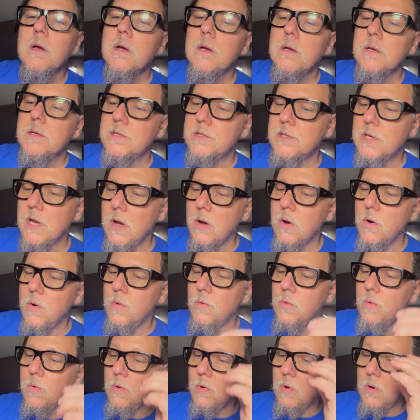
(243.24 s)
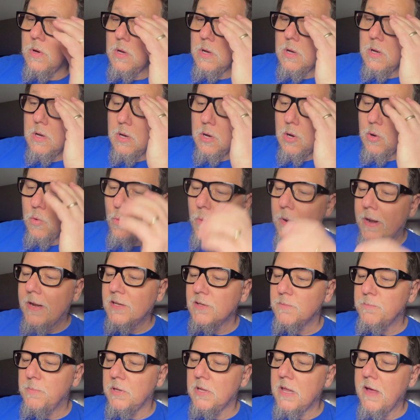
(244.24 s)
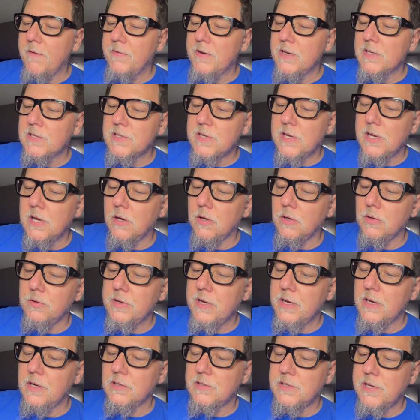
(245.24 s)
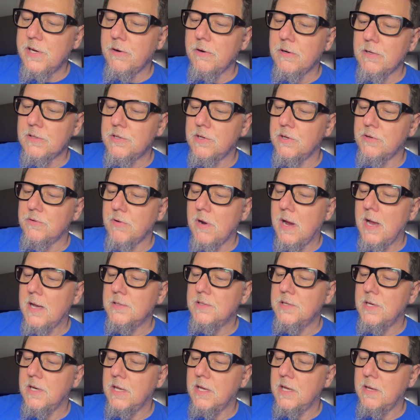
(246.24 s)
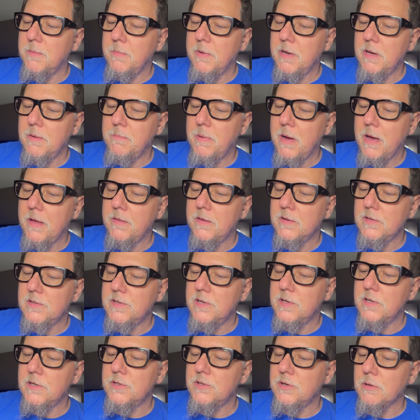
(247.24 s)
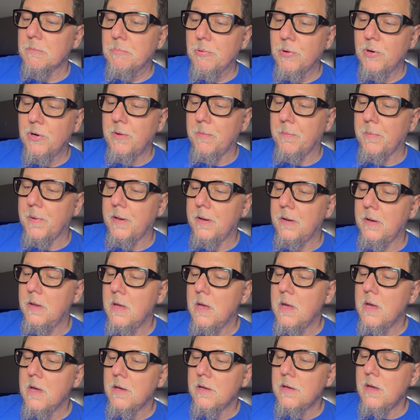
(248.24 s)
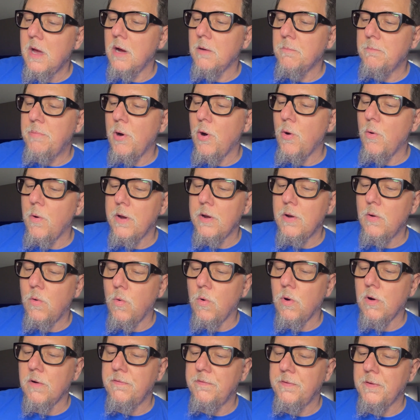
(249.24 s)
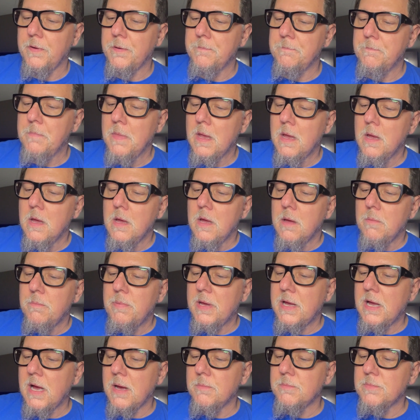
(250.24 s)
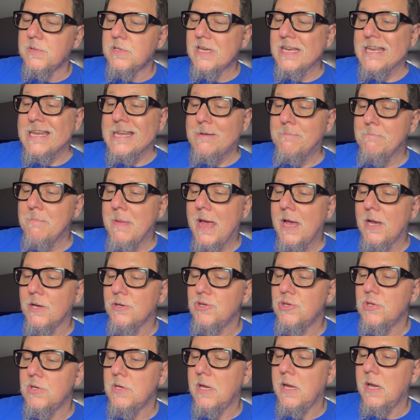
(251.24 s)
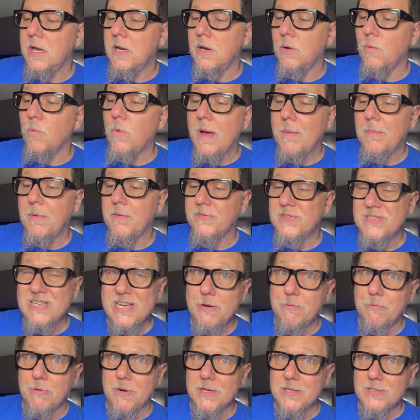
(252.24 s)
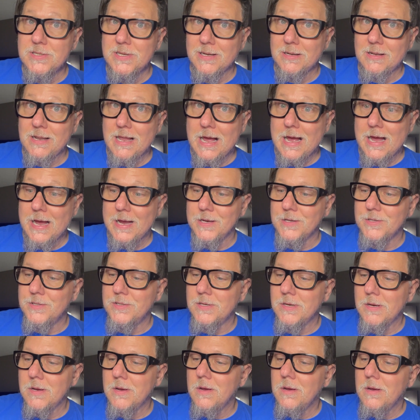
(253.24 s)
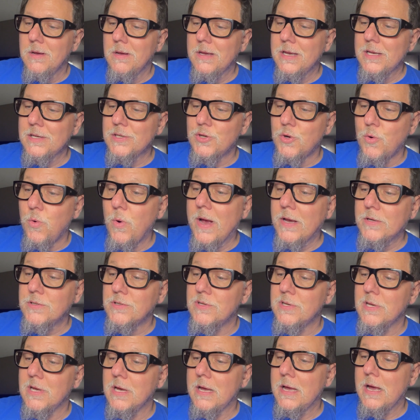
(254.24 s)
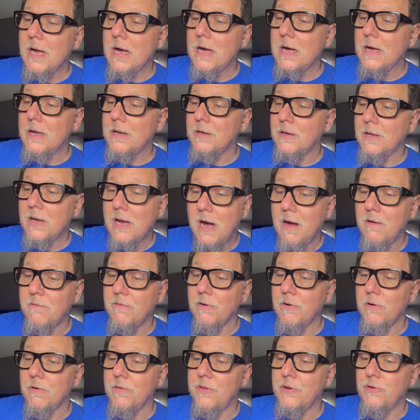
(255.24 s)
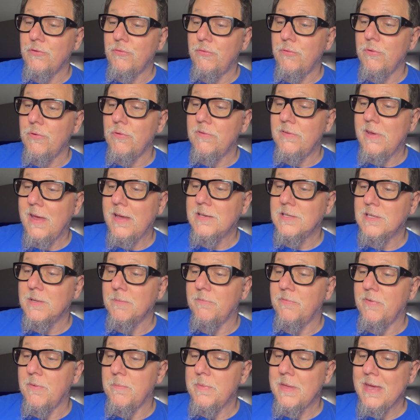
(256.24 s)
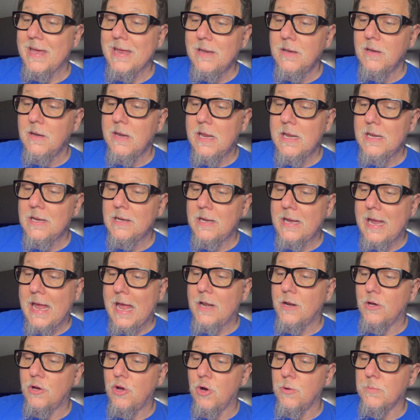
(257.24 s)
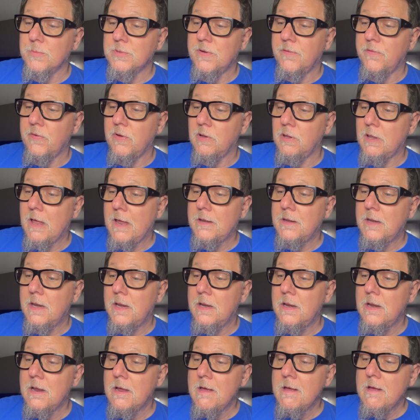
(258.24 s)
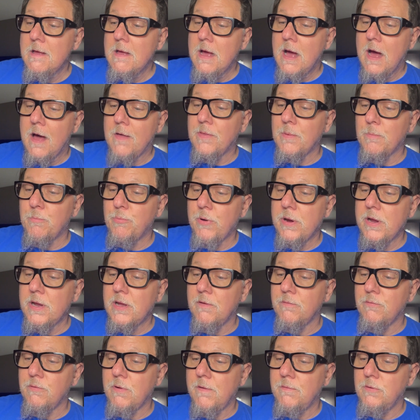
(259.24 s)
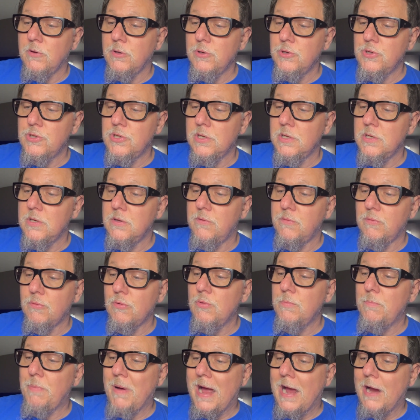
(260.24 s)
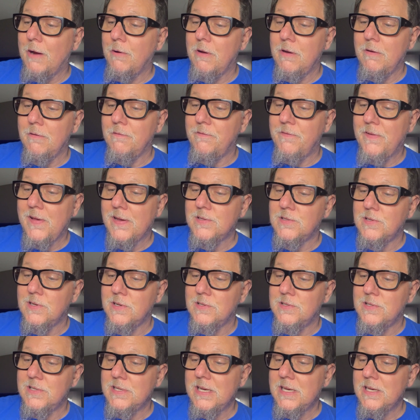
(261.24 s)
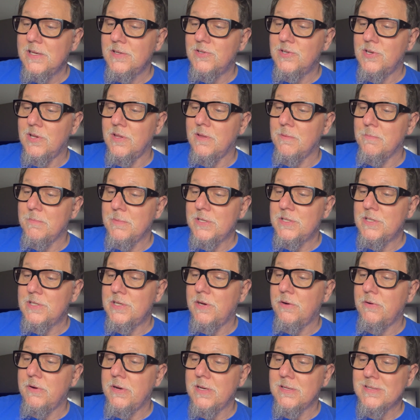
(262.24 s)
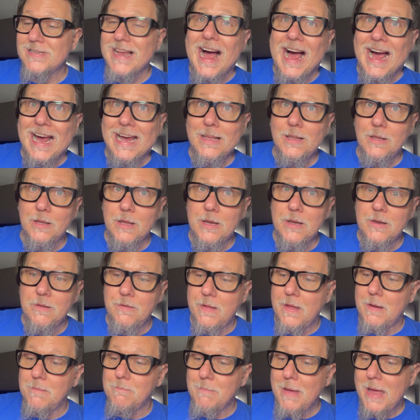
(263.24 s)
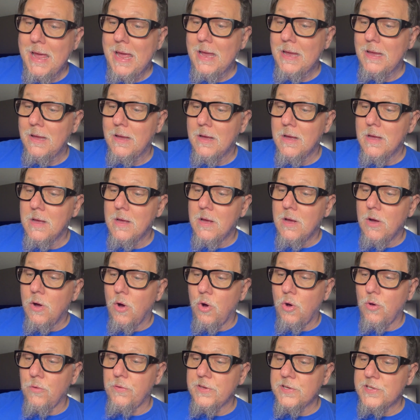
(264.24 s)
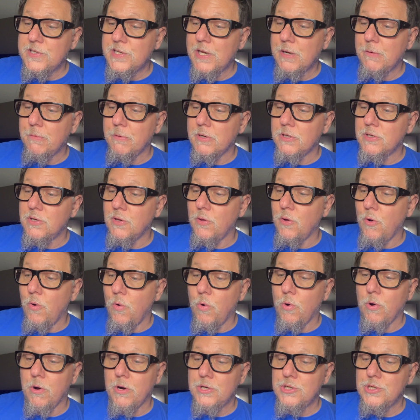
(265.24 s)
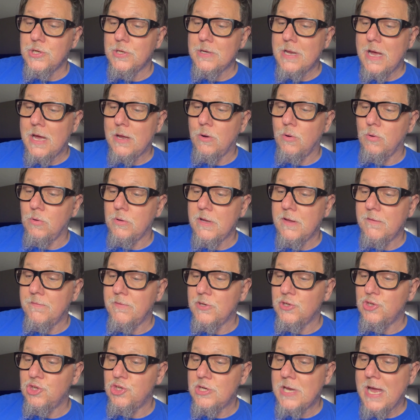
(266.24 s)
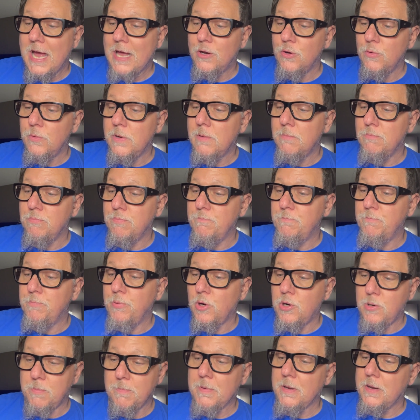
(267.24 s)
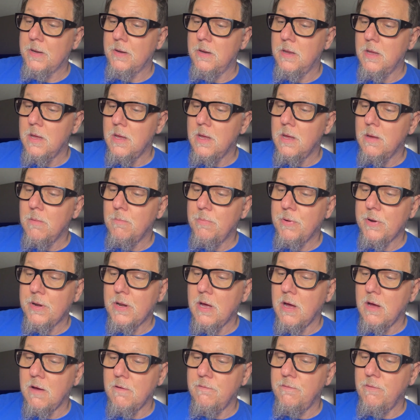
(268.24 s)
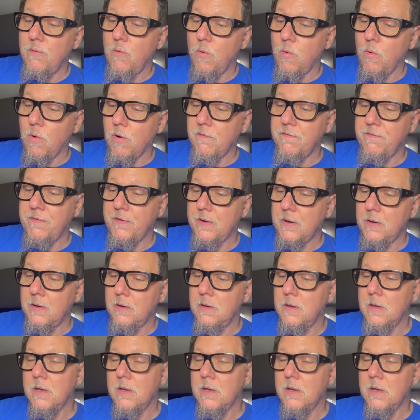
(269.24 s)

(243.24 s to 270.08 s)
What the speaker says: So when his beloved is killed in a terrorist atrocity committed by the sinister Bookman, young poet Orphan becomes enmeshed in a web of secrets and lies. His quest to uncover the truth takes him from the hidden catacombs of London on the brink of revolution through pirate-infested seas to the mysterious island that may hold the secret to the origin not only of the shadowy Bookman, but of Orphan